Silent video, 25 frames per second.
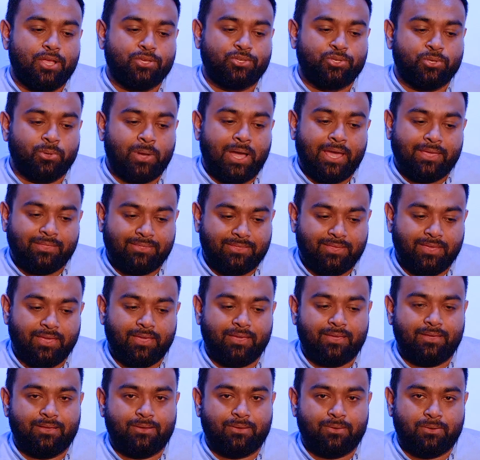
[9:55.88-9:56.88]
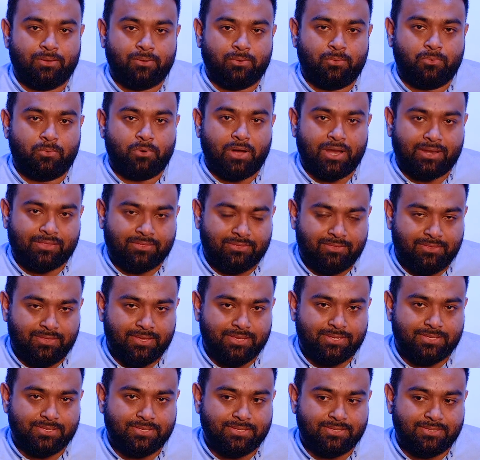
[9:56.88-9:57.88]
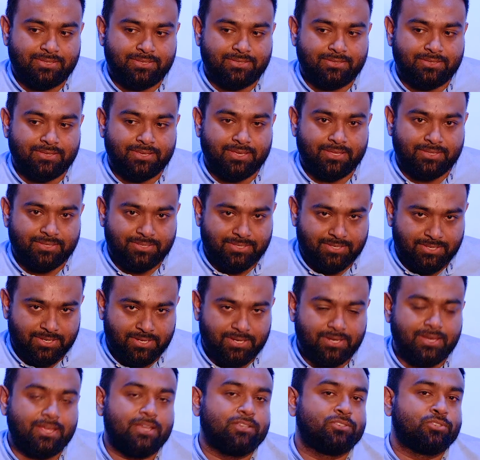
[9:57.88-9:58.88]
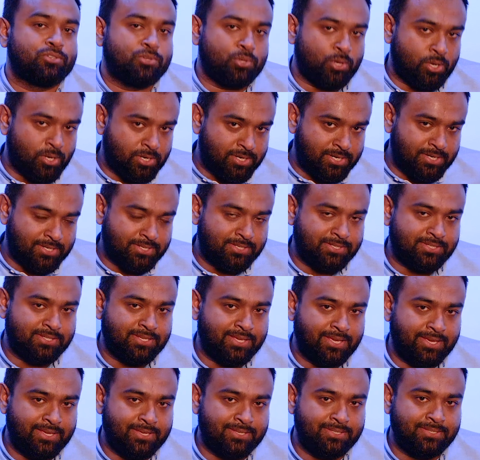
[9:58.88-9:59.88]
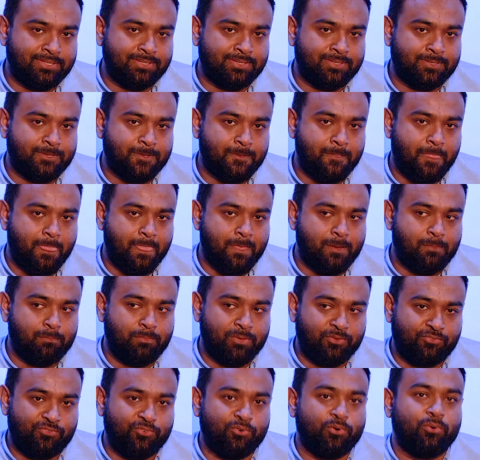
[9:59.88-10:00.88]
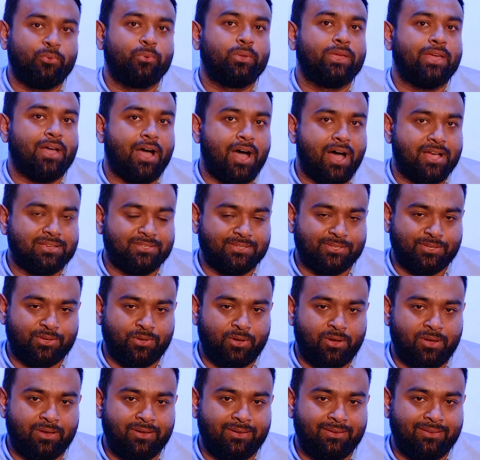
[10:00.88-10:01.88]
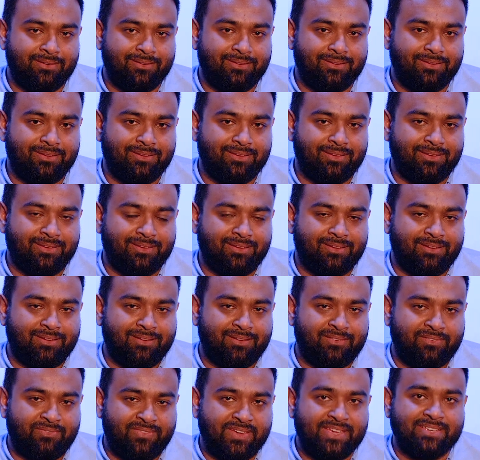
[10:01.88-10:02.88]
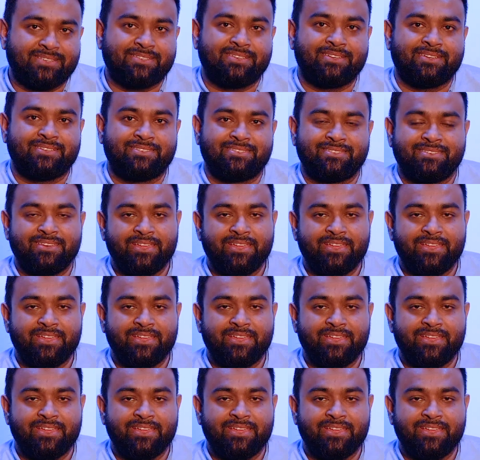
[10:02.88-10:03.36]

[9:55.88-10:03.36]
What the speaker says: So I think what this incident has taught us is before we ask on faceless,